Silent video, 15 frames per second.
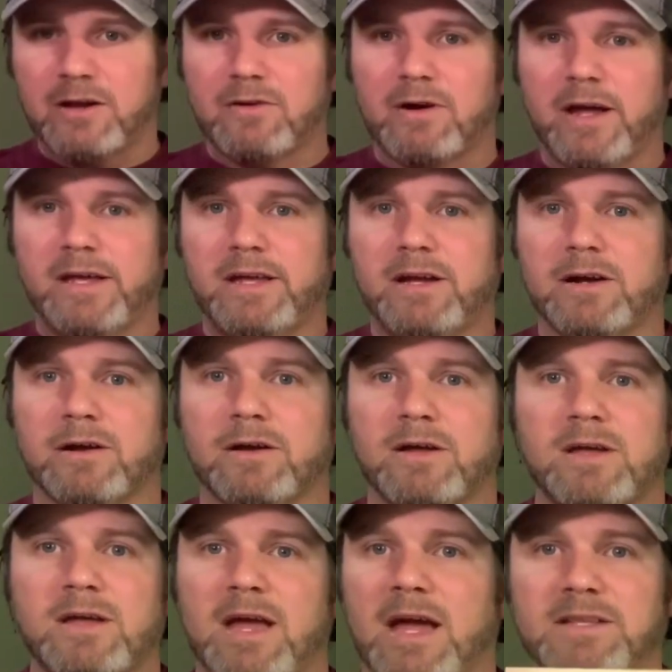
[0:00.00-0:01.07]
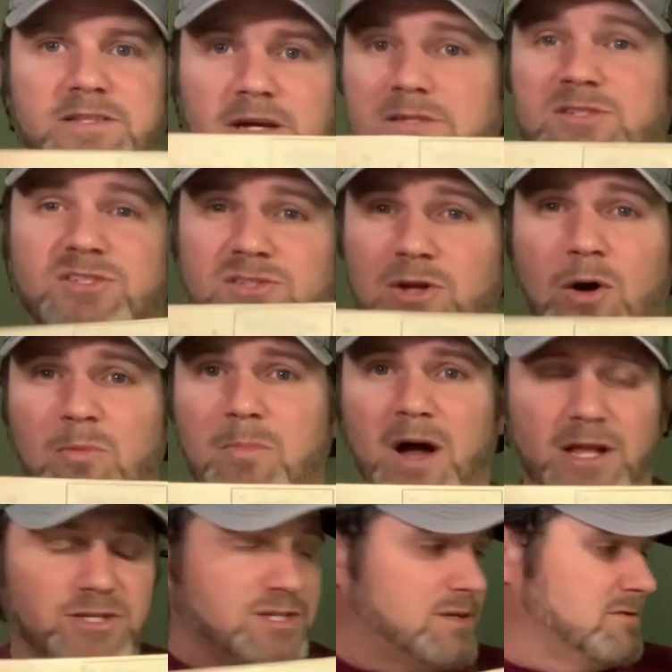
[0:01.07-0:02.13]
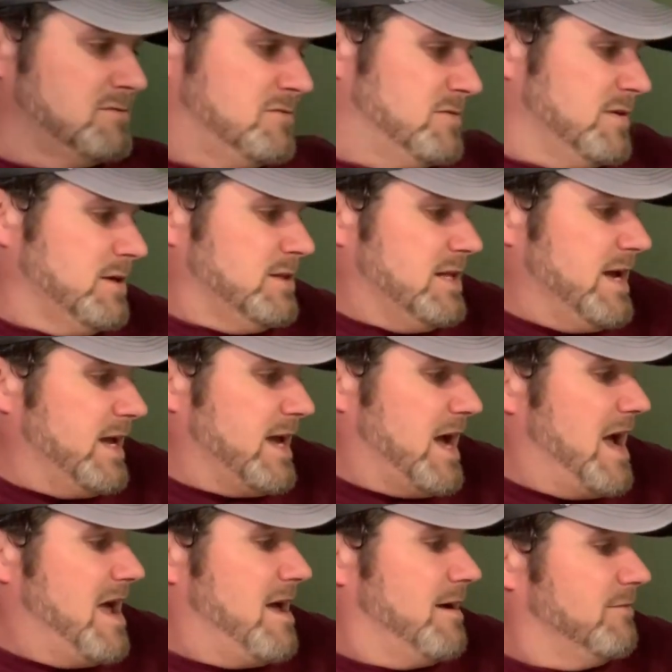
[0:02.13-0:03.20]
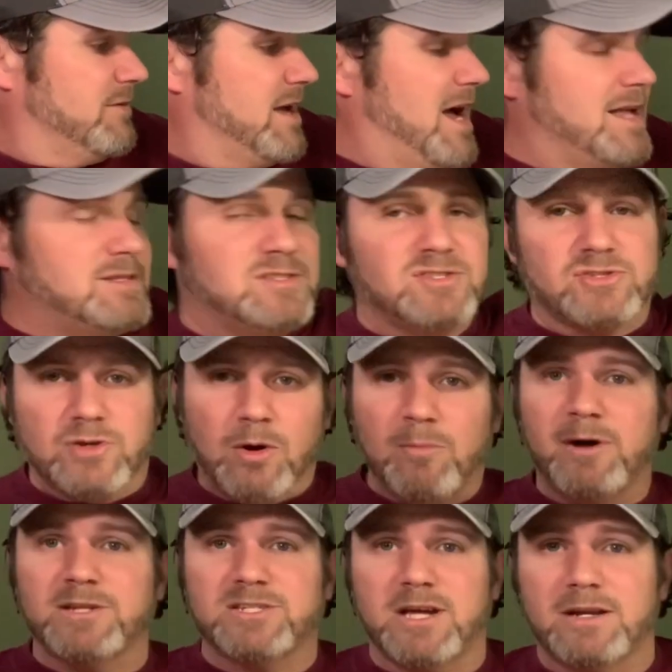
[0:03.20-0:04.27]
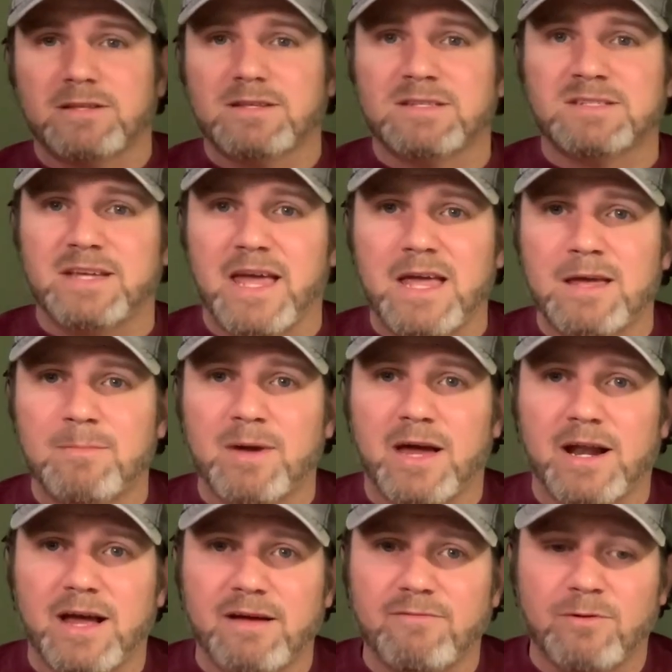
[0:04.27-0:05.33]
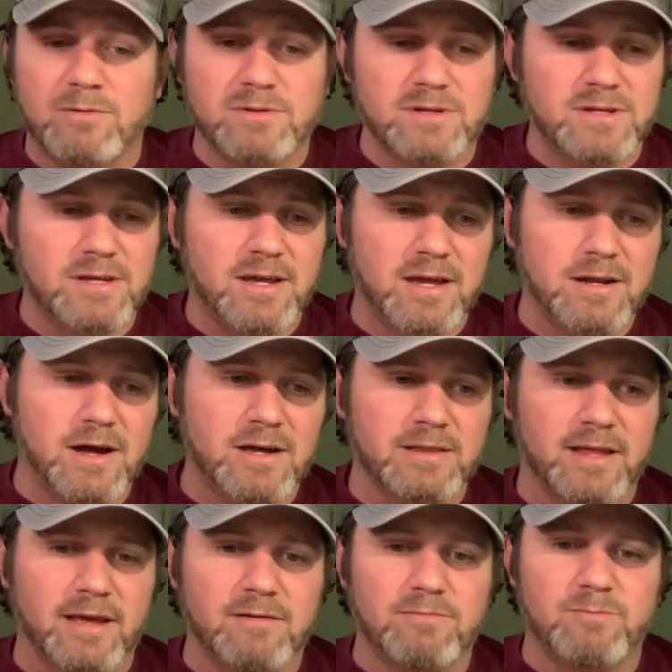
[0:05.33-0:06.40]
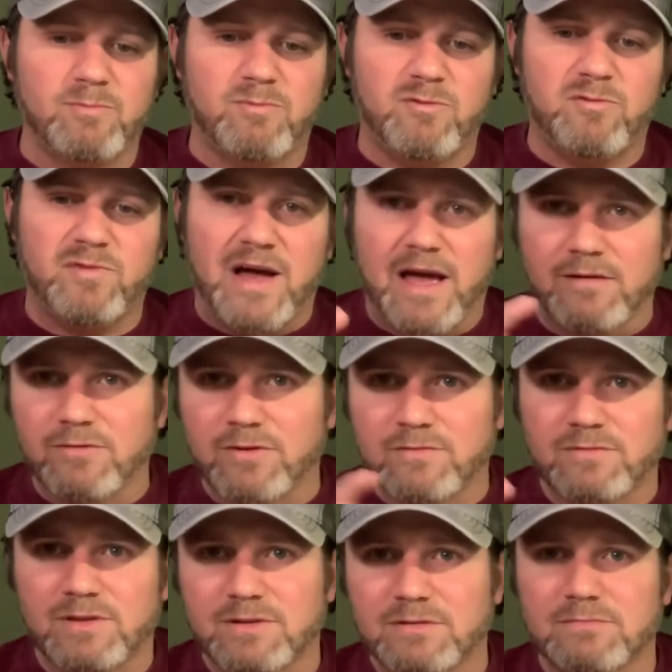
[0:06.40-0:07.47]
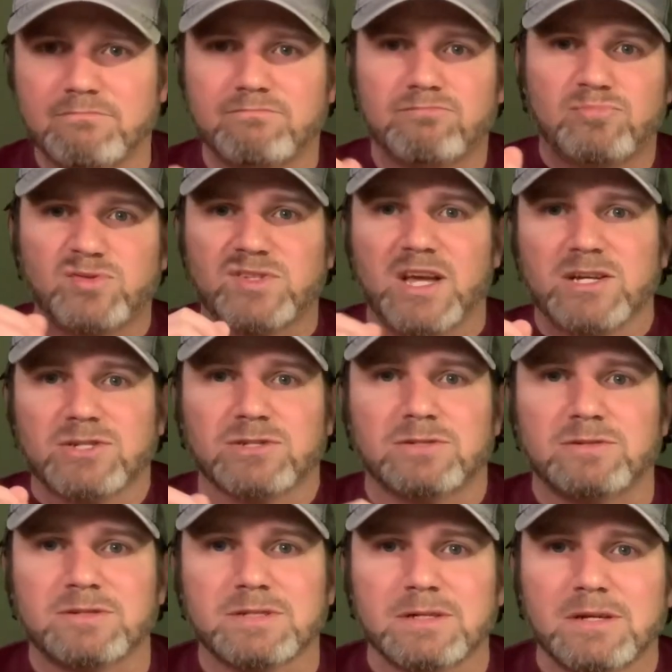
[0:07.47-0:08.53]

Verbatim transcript: right here and done so much and felt like I have gotten so much out of this game. And I've only hit on like five of the sections.